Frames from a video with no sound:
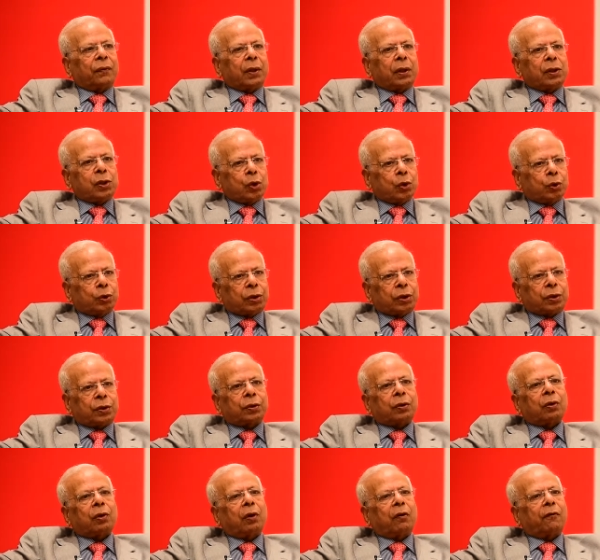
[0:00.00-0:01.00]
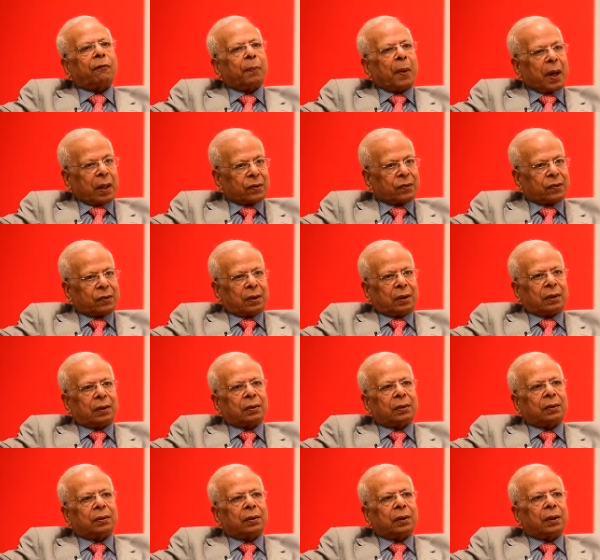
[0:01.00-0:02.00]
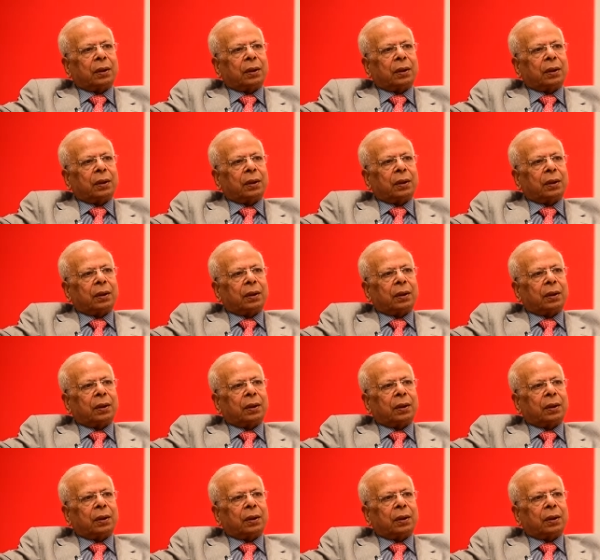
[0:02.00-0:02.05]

the youth of Pakistan